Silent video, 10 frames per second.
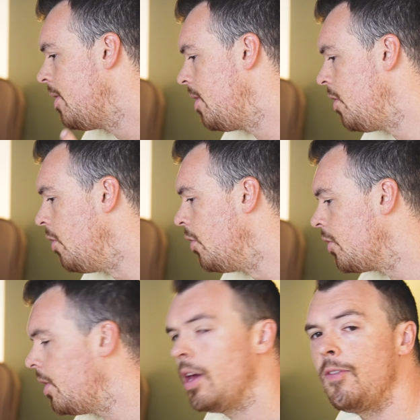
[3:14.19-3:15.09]

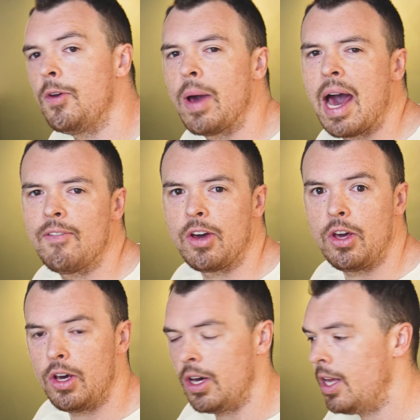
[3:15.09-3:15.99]
usually if you have a
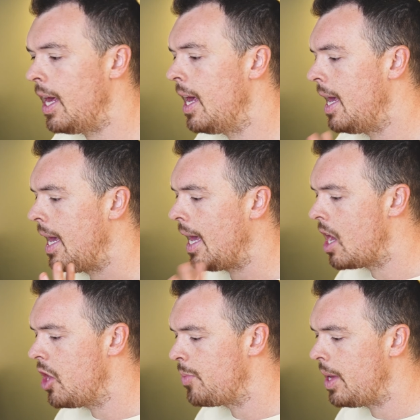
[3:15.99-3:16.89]
good
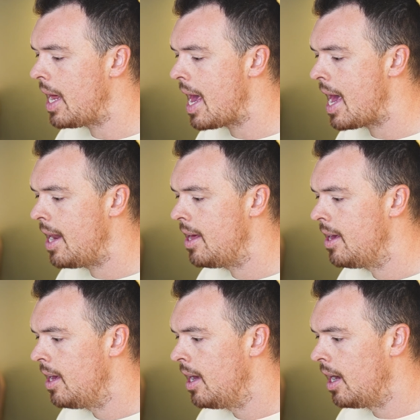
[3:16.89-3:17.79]
engagement ad,
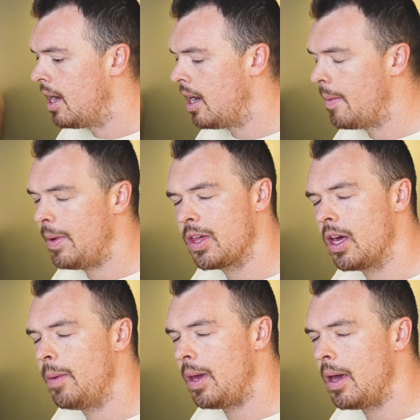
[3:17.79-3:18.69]
it's
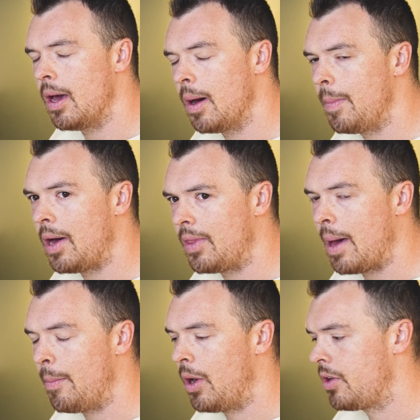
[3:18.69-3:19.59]
gonna be about
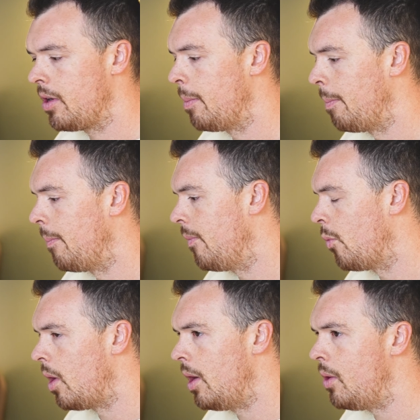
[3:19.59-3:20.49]
that much,
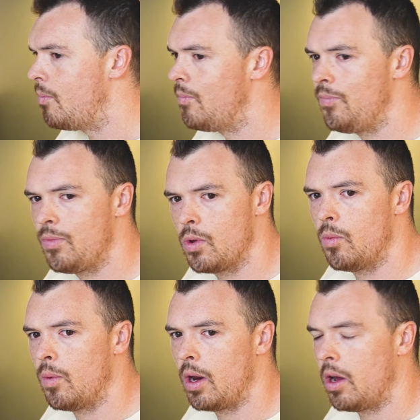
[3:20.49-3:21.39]

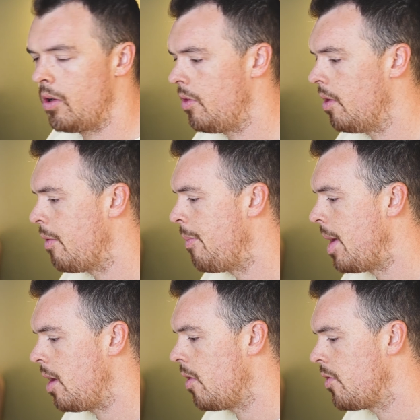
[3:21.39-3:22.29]
1/100th of a
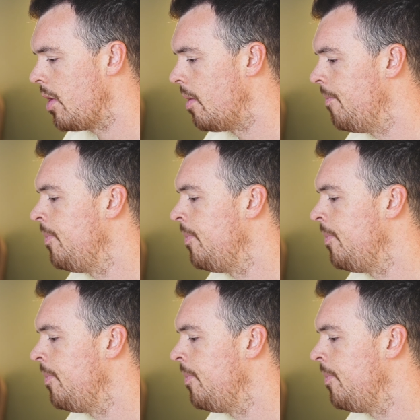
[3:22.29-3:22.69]
penny or so.